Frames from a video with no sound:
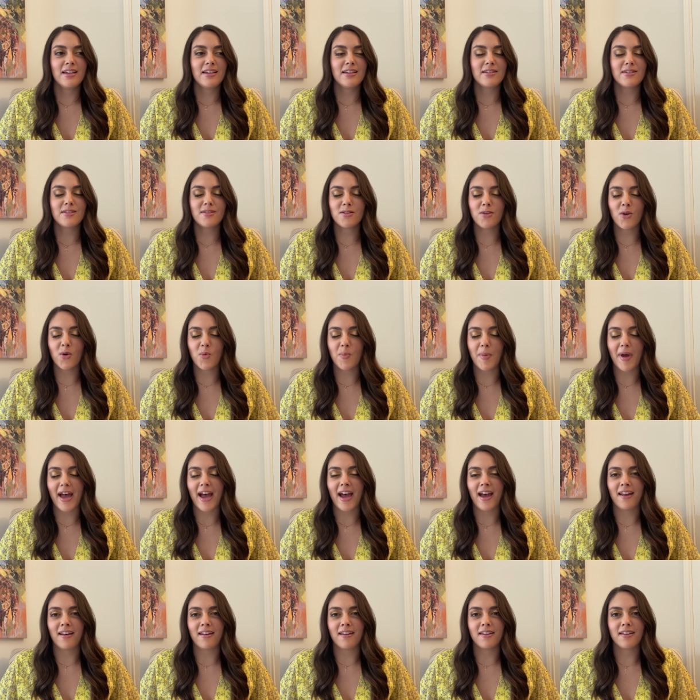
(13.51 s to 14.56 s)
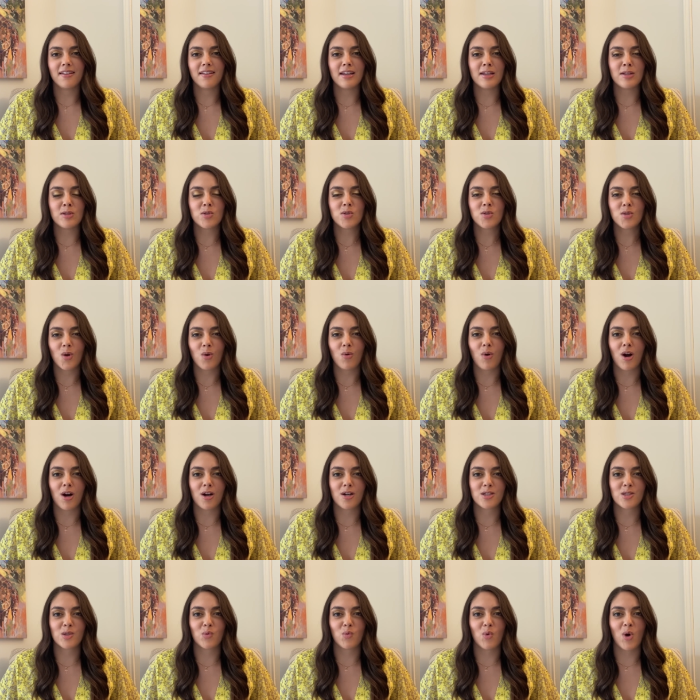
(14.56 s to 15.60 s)
so bad and so
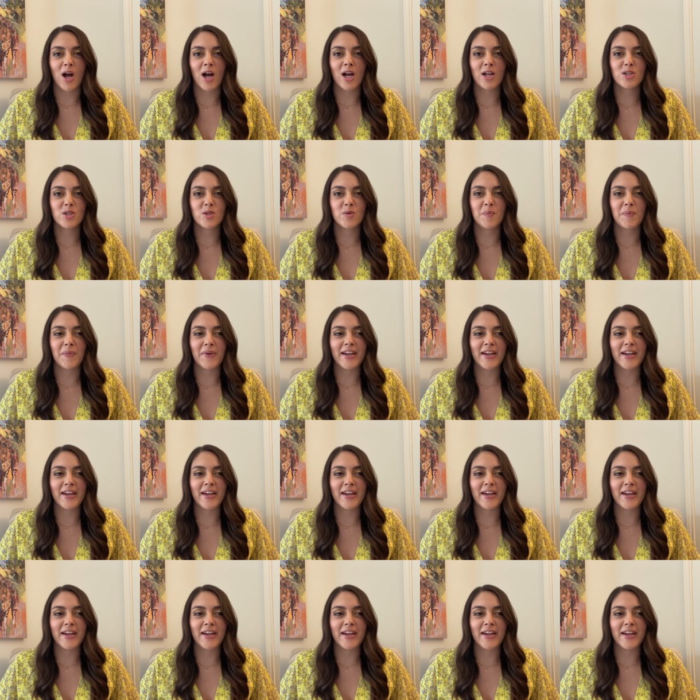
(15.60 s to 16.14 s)
hard to watch.